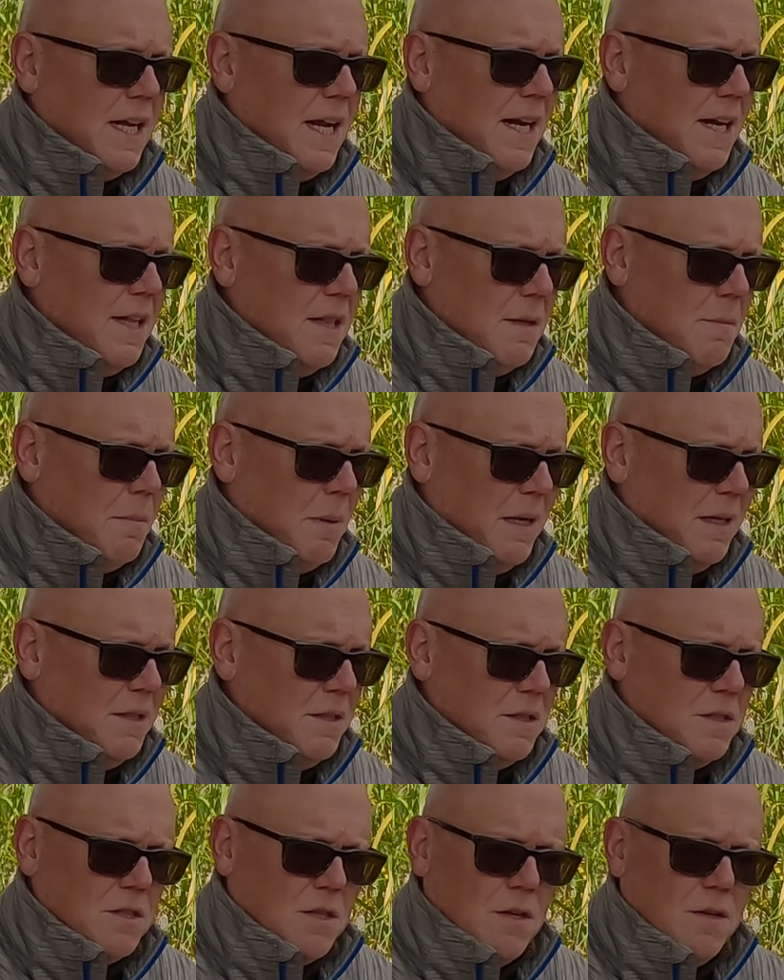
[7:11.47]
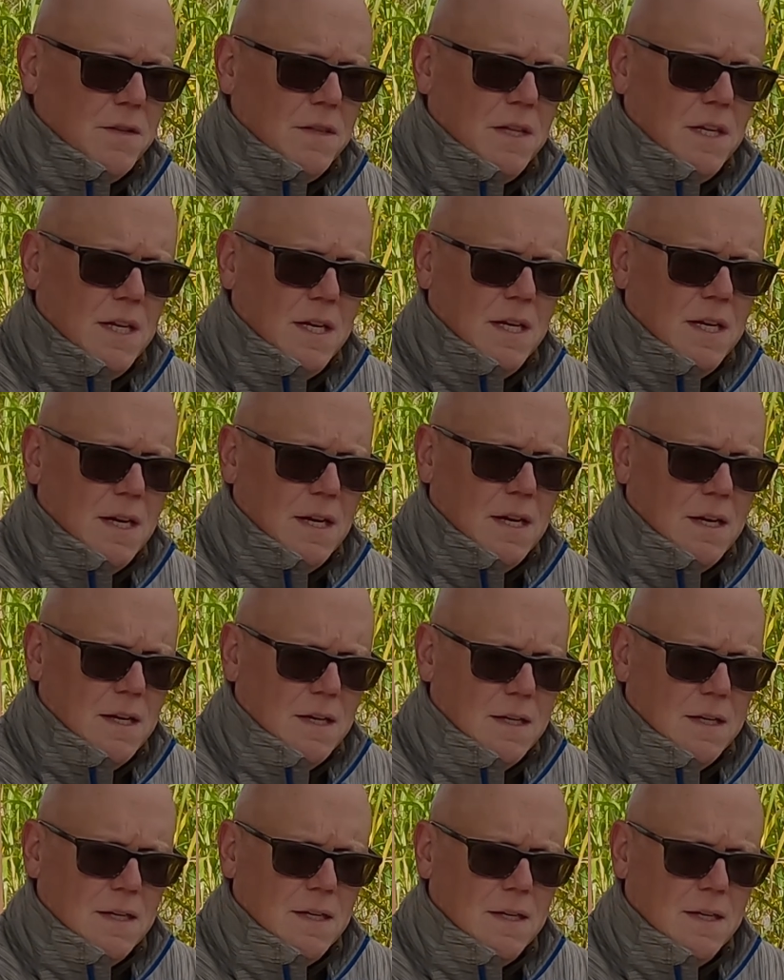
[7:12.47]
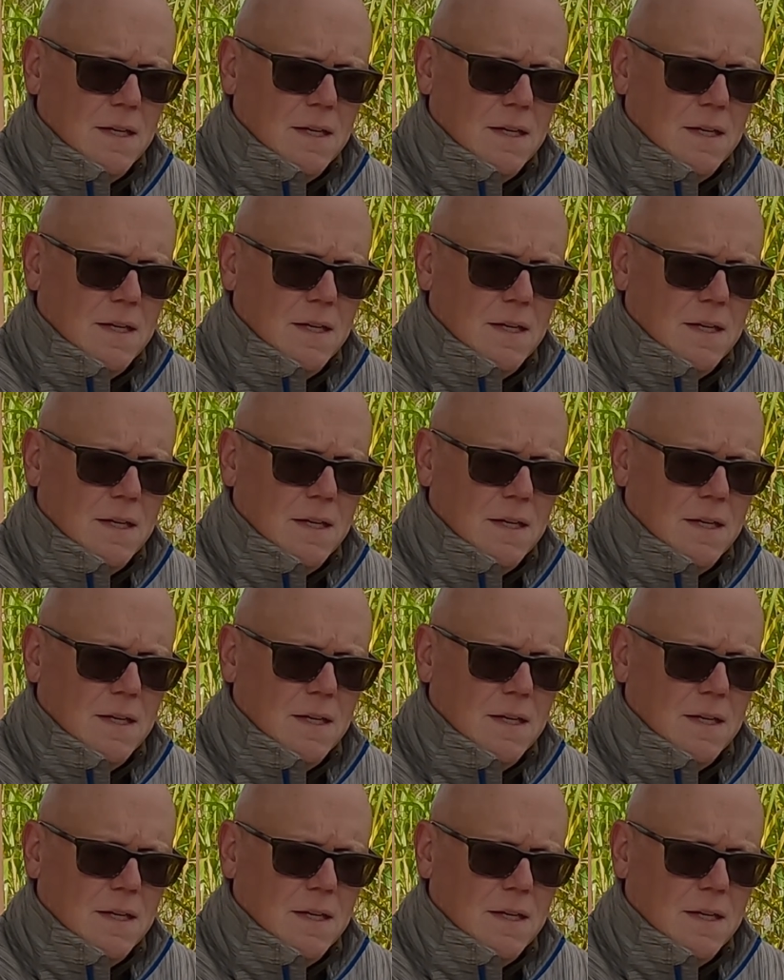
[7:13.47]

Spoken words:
any of the buttons on the